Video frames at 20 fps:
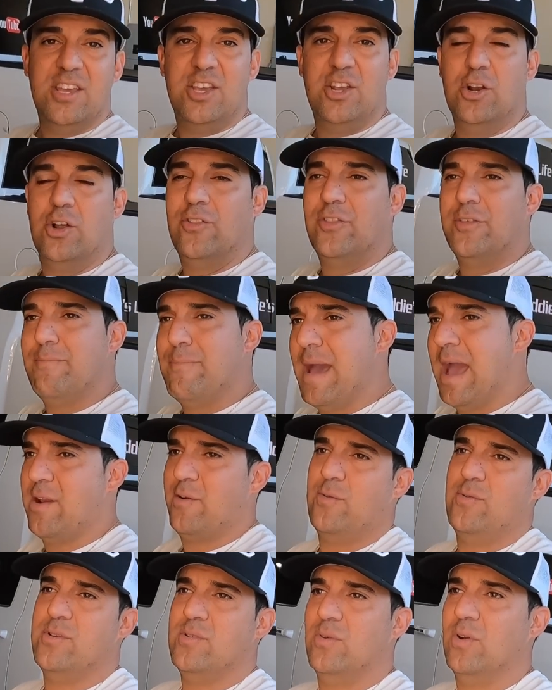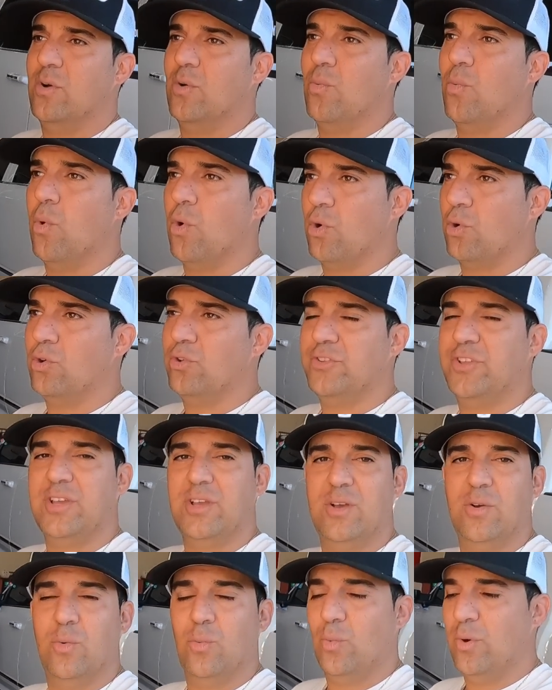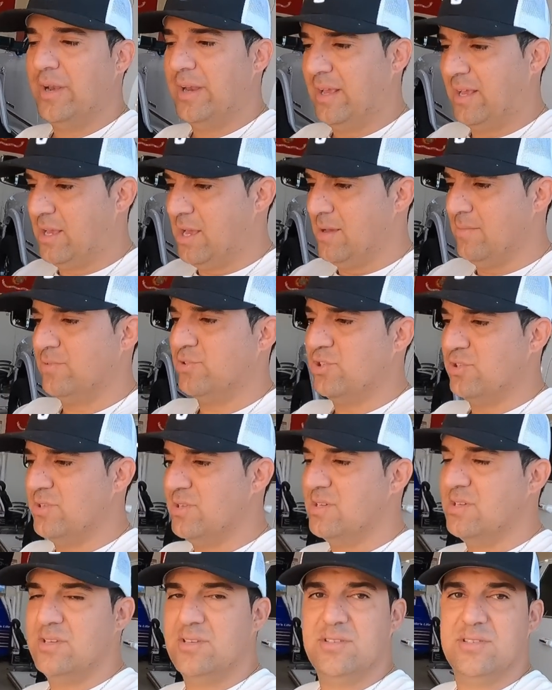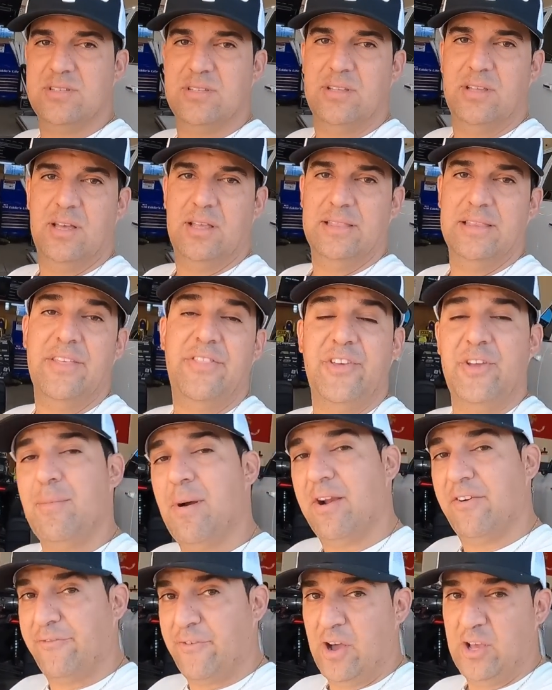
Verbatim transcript: you know, the battery world when it comes to these uh, lithium iron